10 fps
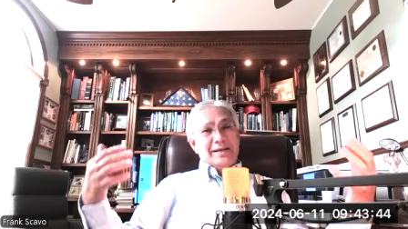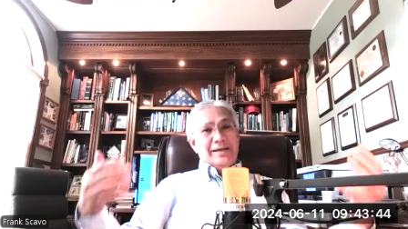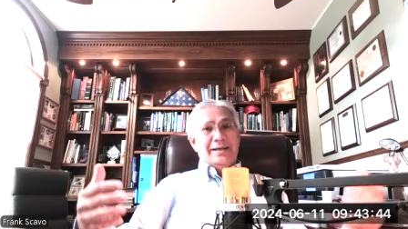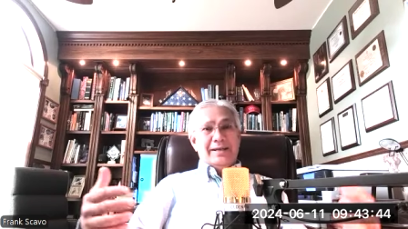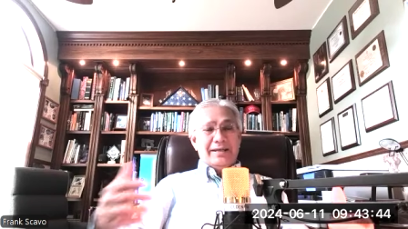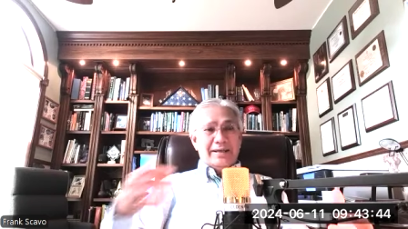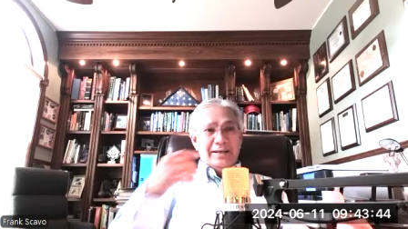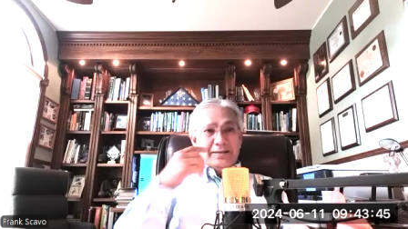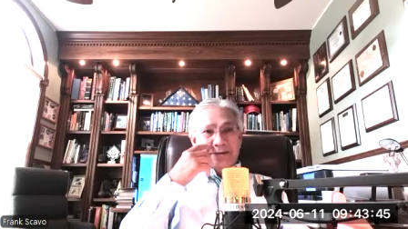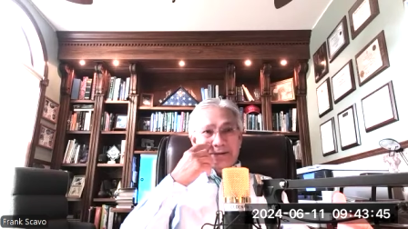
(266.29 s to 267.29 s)
It, it,
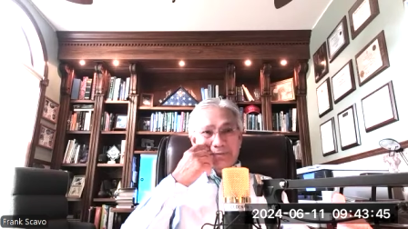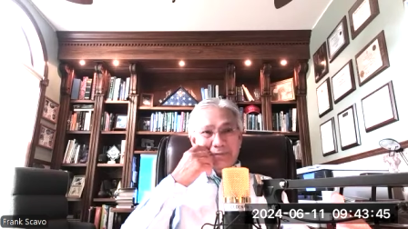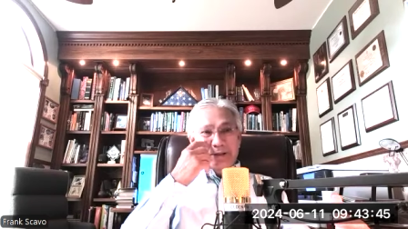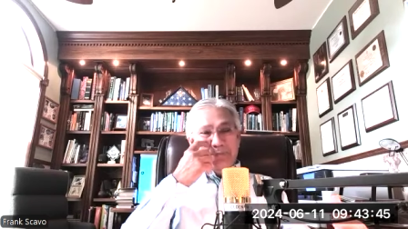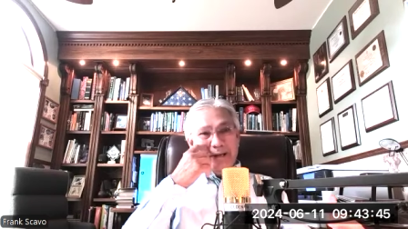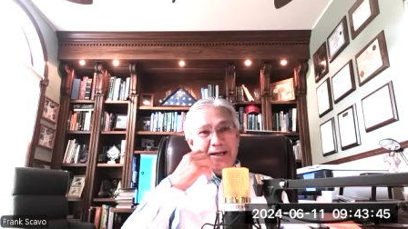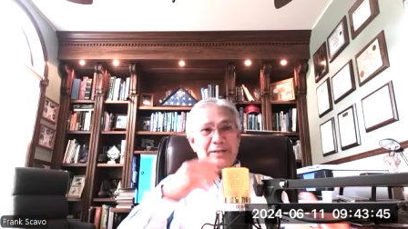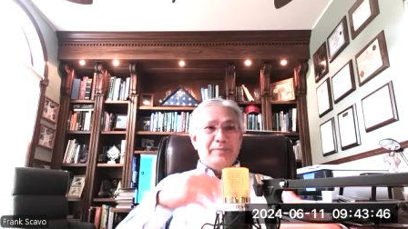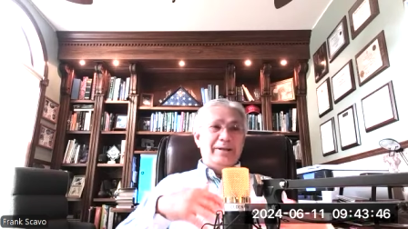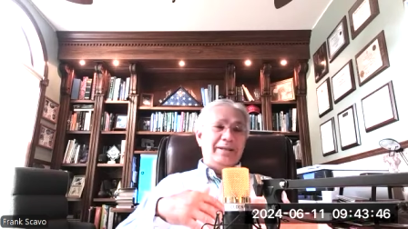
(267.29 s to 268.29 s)
it's the
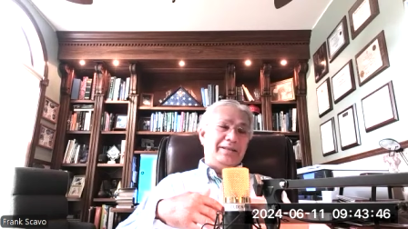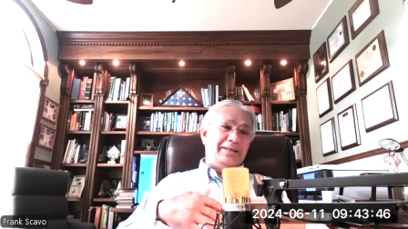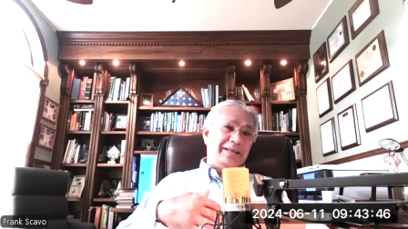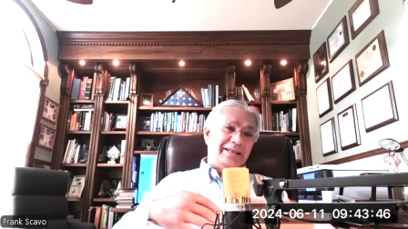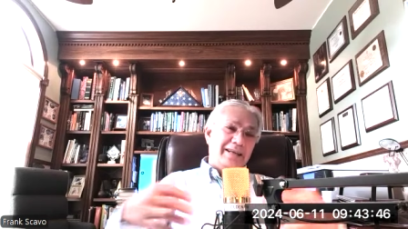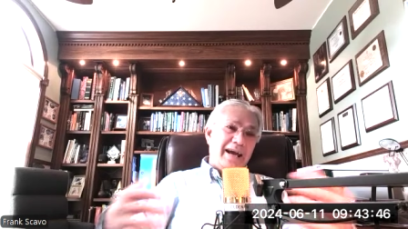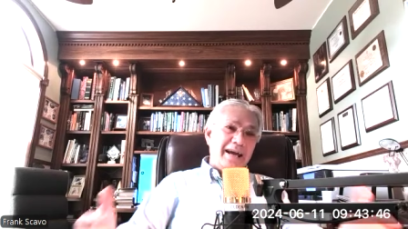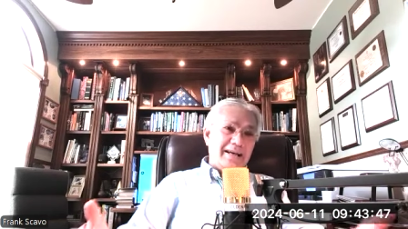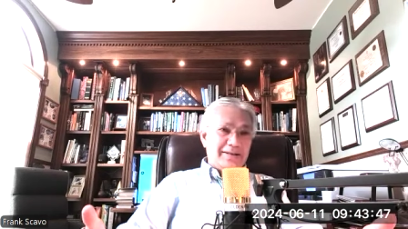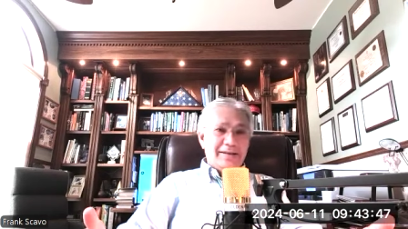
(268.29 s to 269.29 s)
debasement, it's the
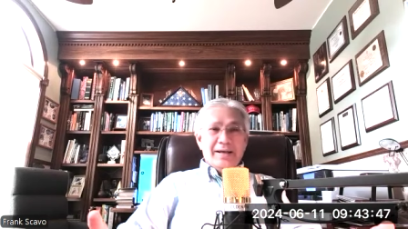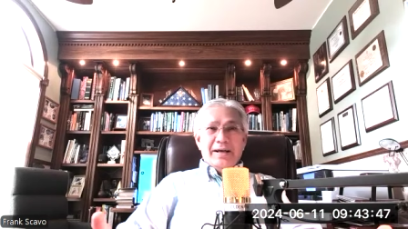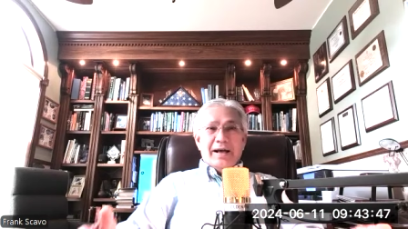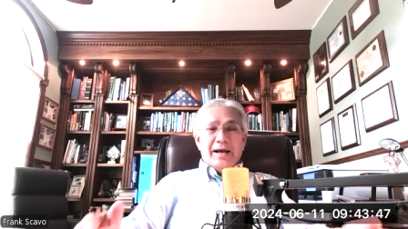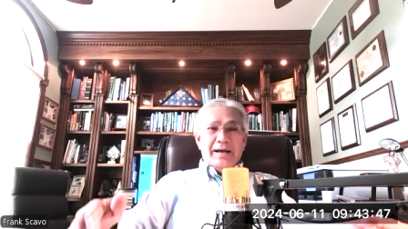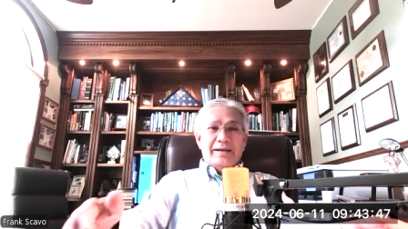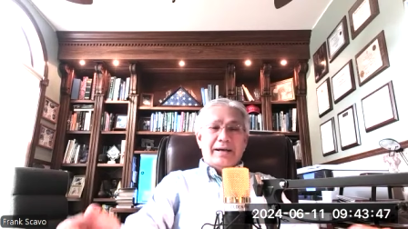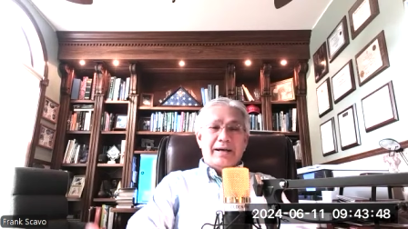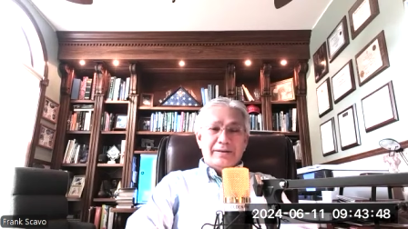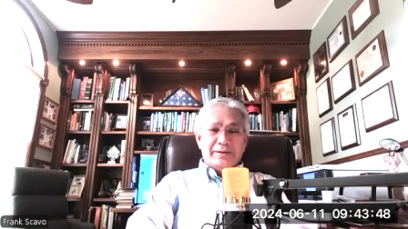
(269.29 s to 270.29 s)
attacks on
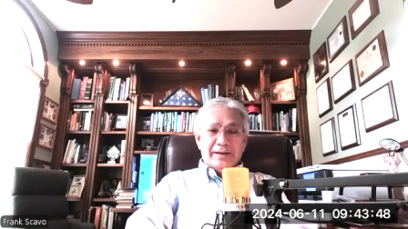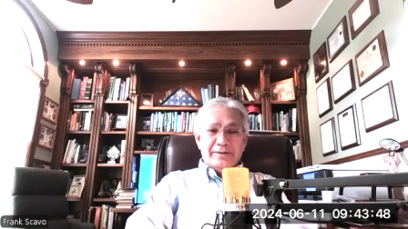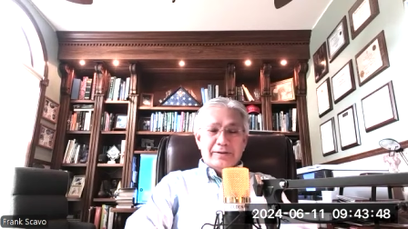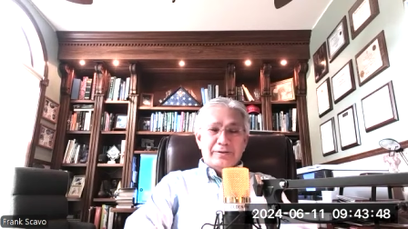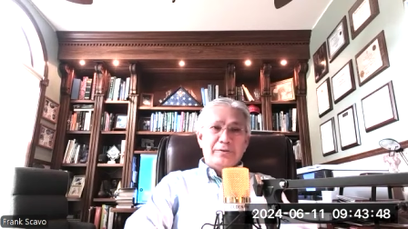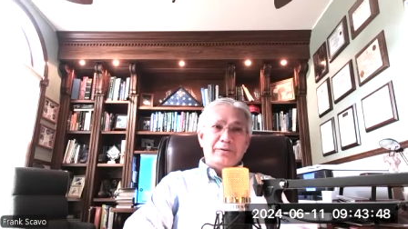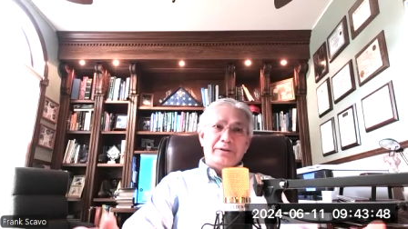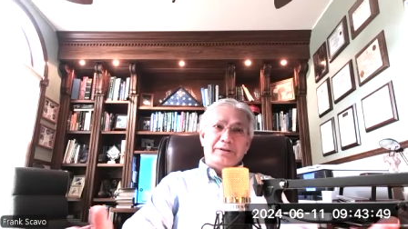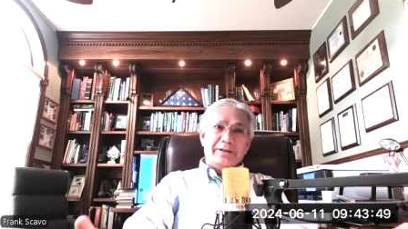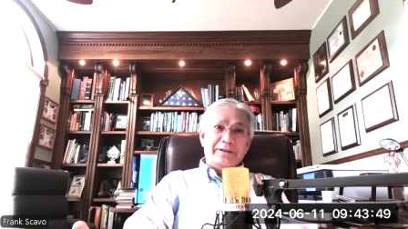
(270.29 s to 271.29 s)
on, on the
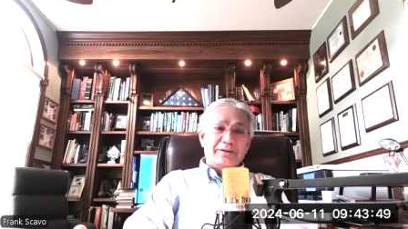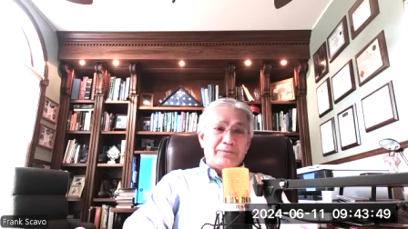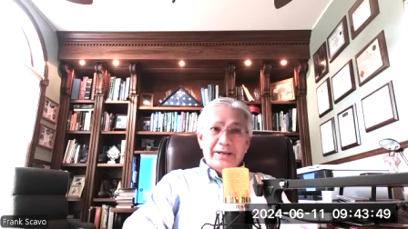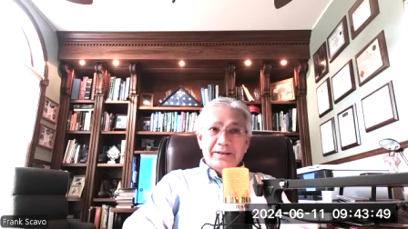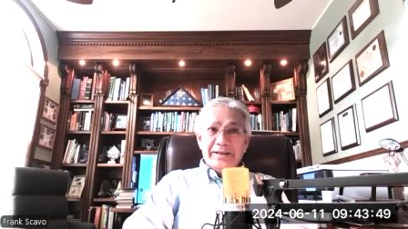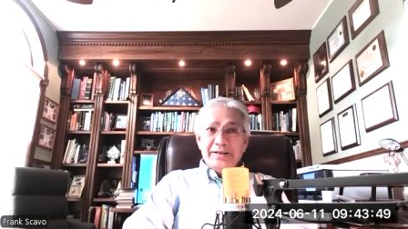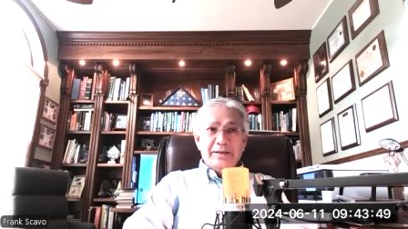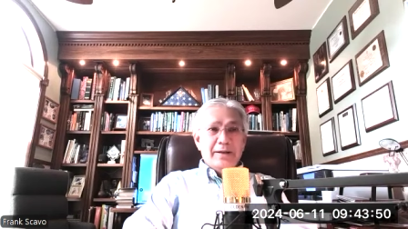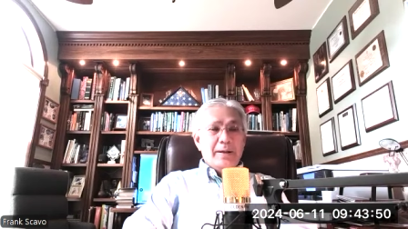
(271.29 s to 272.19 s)
Jewish and the Israelis.